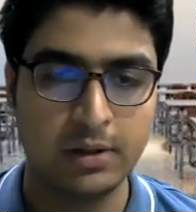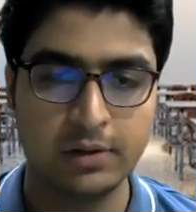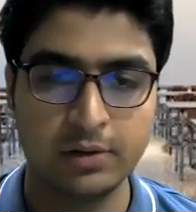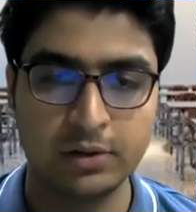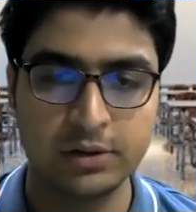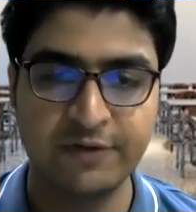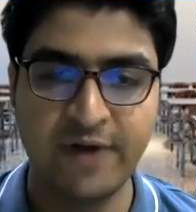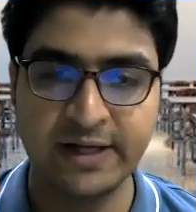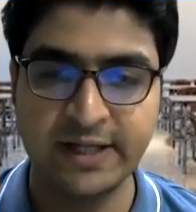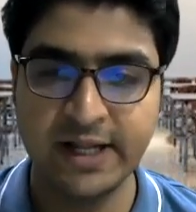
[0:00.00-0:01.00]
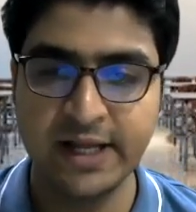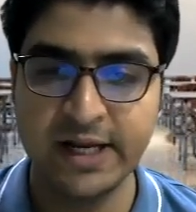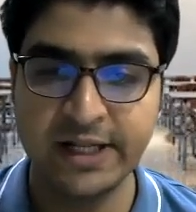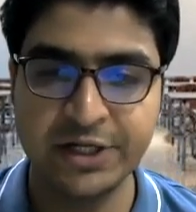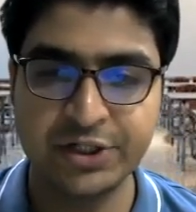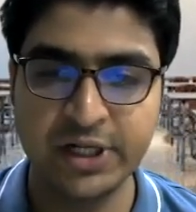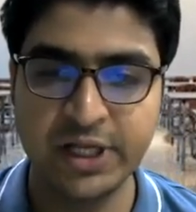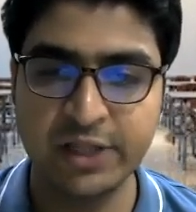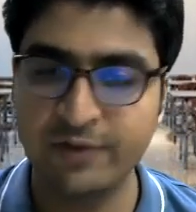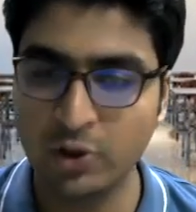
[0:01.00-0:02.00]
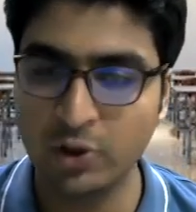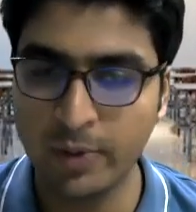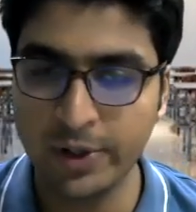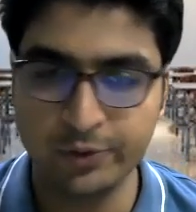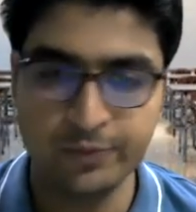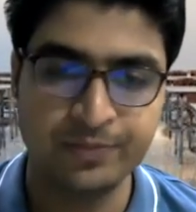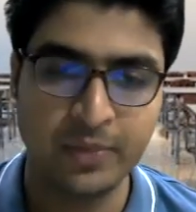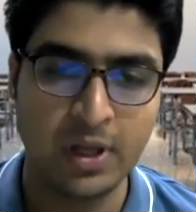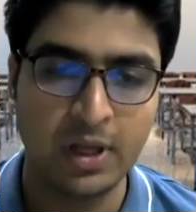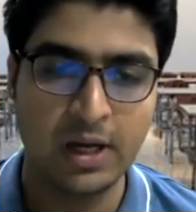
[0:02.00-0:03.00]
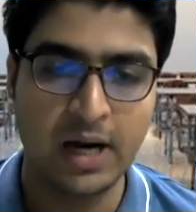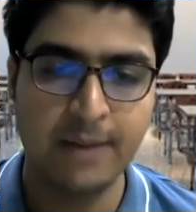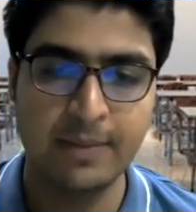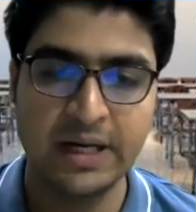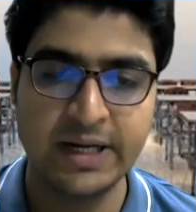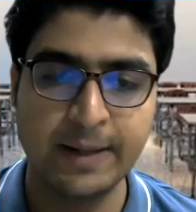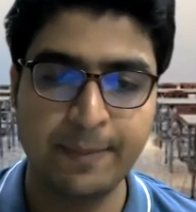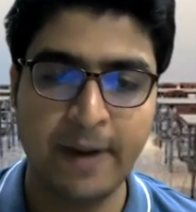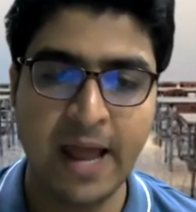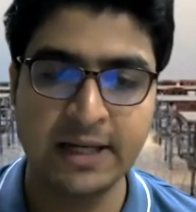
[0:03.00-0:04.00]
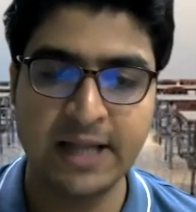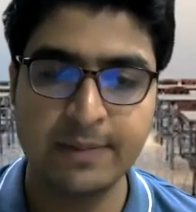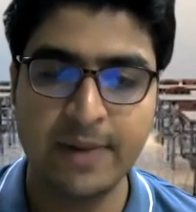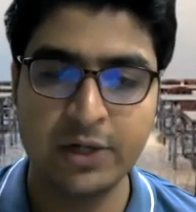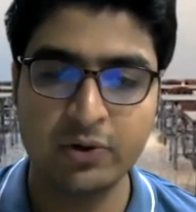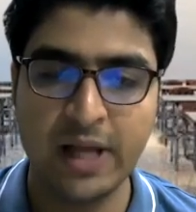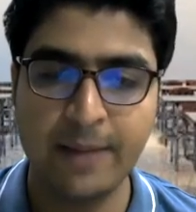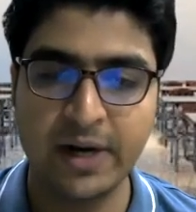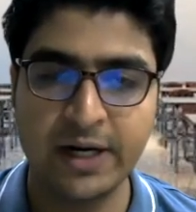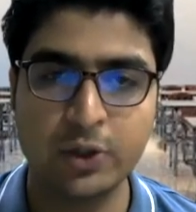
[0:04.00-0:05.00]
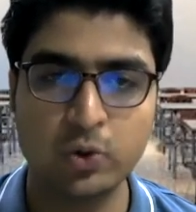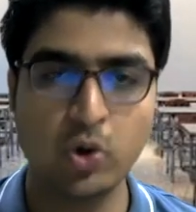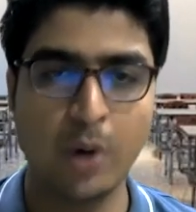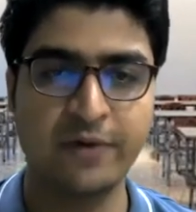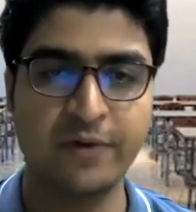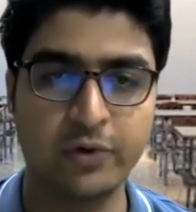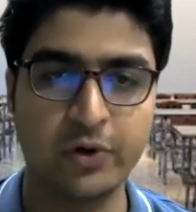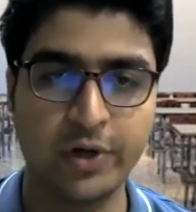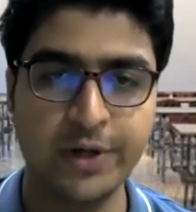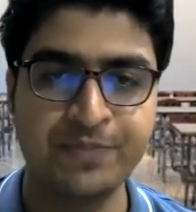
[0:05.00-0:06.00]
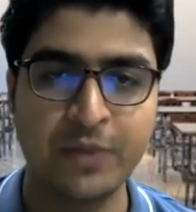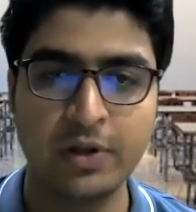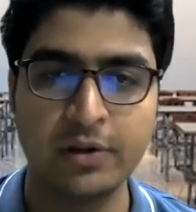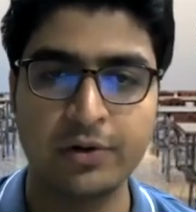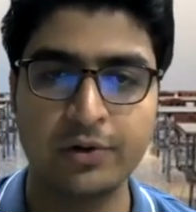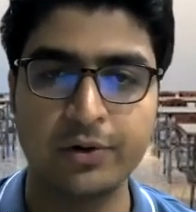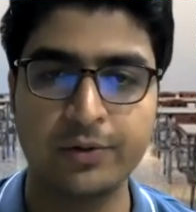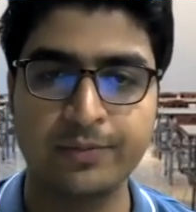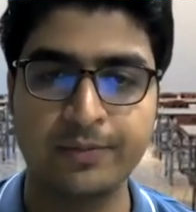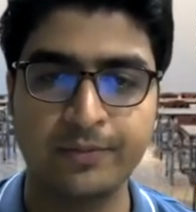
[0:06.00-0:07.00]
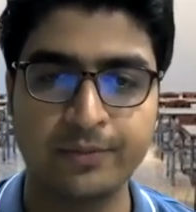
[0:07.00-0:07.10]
So the vector here initially is 1 comma 2. I'm multiplying that by 2 and I'm getting 2 comma 4. Okay, so